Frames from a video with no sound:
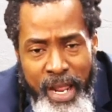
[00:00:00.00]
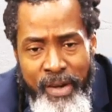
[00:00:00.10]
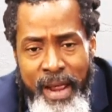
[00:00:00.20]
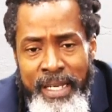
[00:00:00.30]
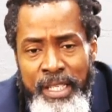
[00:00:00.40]

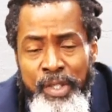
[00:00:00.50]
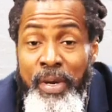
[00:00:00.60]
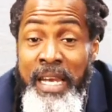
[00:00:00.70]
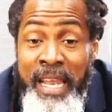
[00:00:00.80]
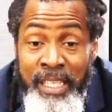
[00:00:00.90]
arthritis. So
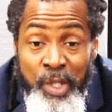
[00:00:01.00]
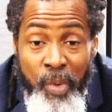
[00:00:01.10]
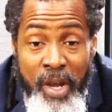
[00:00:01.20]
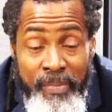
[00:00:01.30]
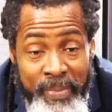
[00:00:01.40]
the next
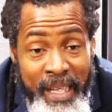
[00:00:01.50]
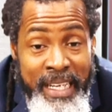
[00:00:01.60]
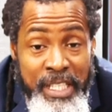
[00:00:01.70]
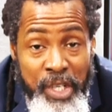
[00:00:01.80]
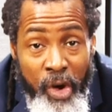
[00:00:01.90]
one
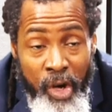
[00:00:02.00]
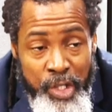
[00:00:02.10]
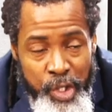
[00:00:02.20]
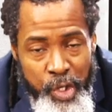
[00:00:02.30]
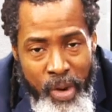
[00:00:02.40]
is
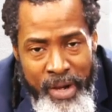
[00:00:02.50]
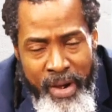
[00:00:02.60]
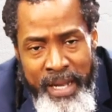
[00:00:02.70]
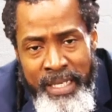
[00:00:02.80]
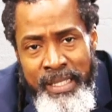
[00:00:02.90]

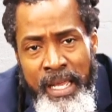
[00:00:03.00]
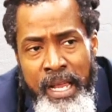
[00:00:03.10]
osteoarthritis.